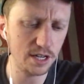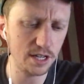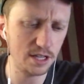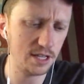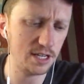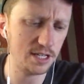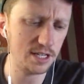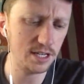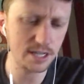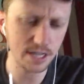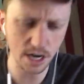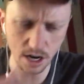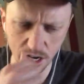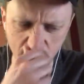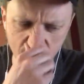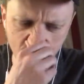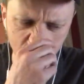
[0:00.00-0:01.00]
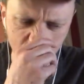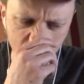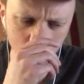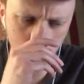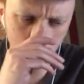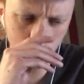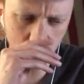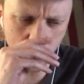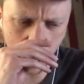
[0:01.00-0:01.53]
in this
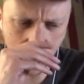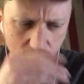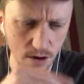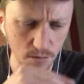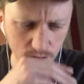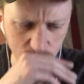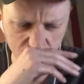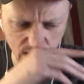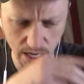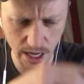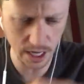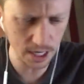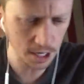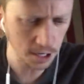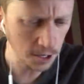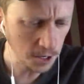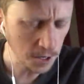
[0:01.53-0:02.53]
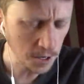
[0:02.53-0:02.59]
interrogation when Ed was like,